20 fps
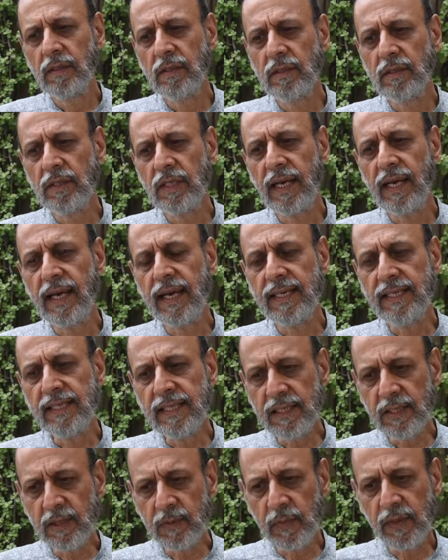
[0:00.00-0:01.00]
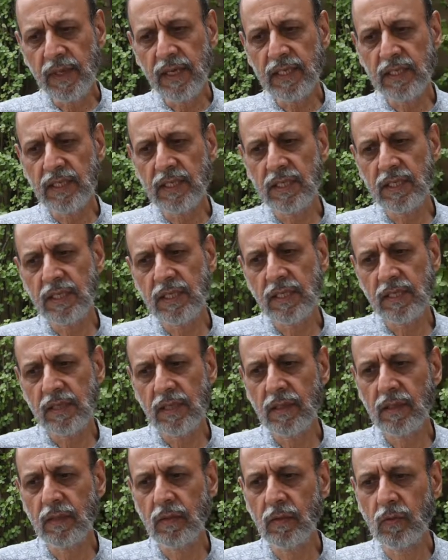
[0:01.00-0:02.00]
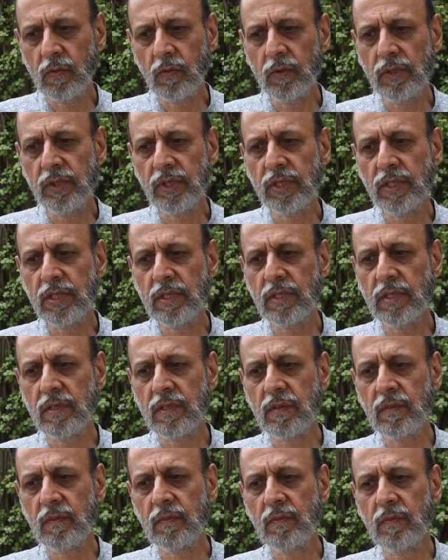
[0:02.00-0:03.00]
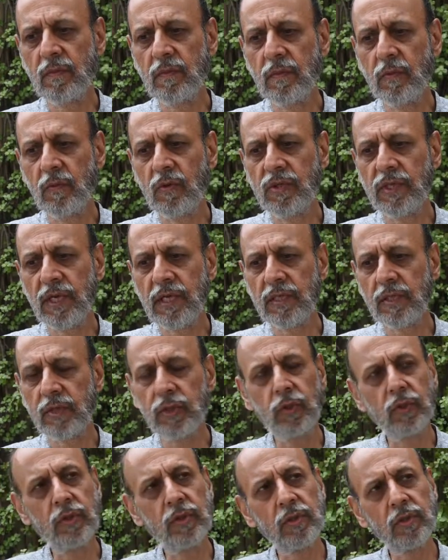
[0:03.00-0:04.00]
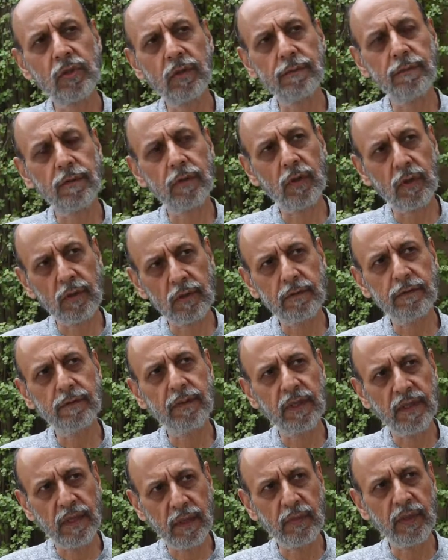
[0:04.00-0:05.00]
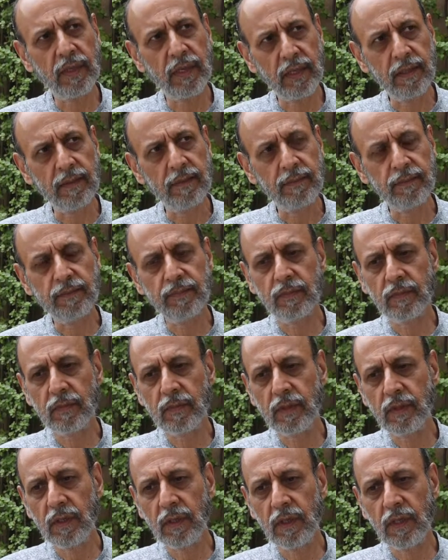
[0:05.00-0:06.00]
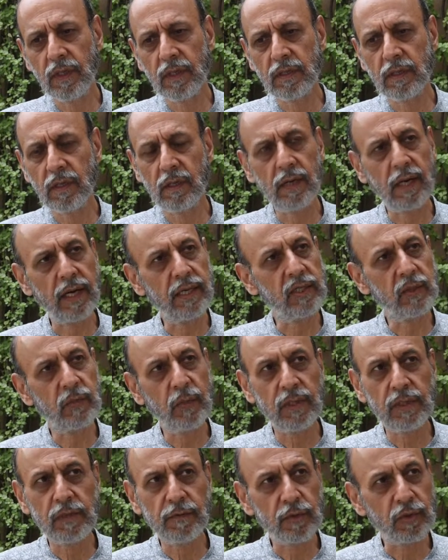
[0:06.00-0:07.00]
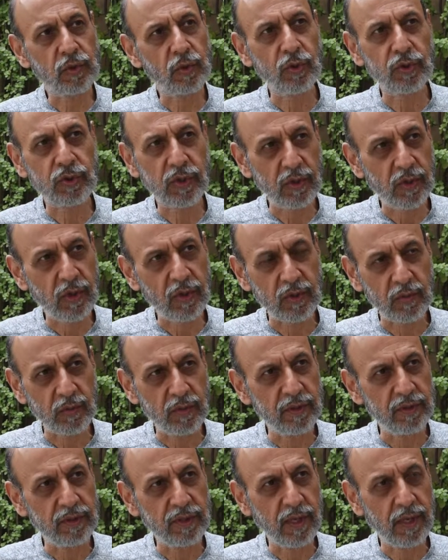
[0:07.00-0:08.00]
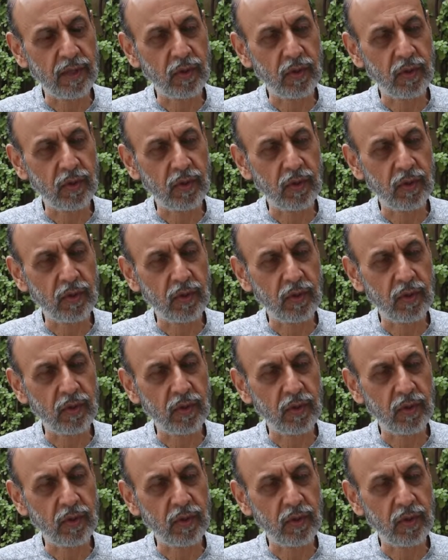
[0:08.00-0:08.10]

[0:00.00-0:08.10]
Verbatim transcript: See, any space which is which has students of photography coming in is a right space for social documentary.